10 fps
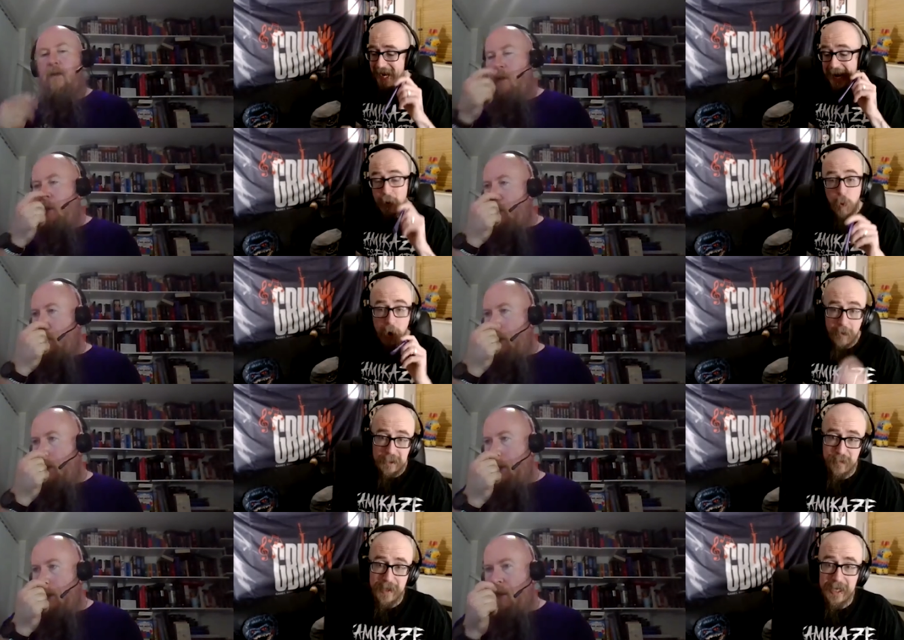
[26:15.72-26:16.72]
Speaker 1: It
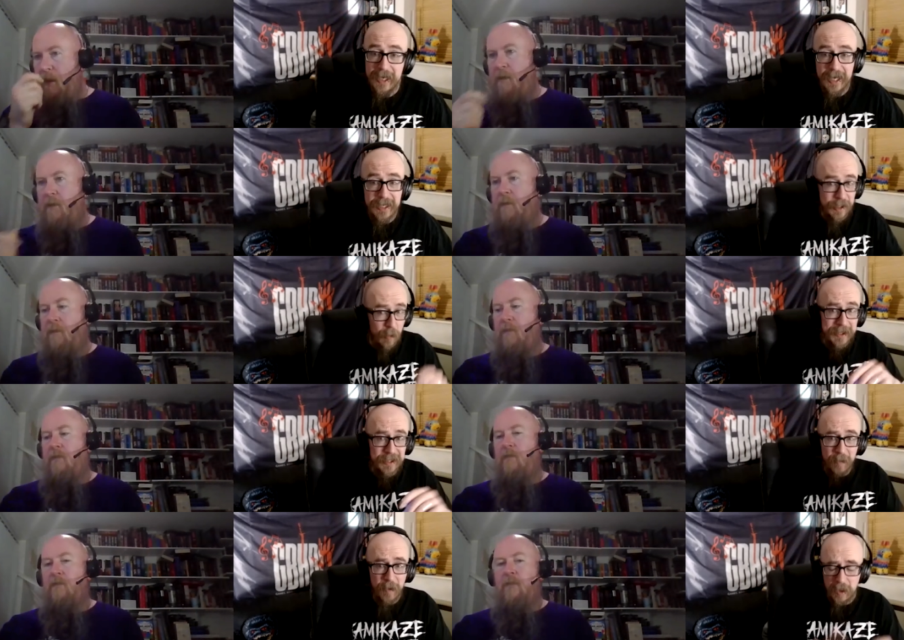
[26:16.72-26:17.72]
worries me, and I don't mean
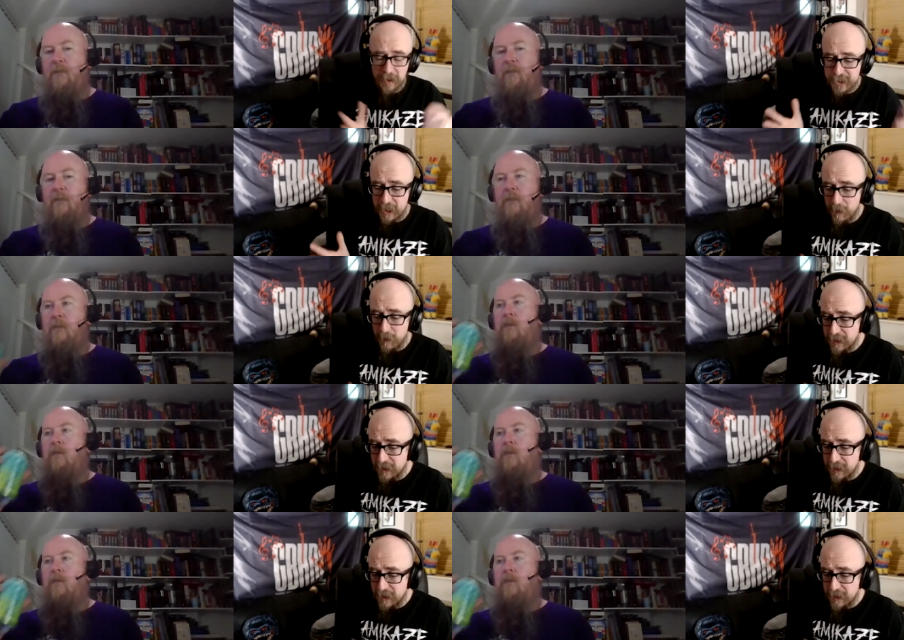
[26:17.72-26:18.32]
that, I'm not going to segue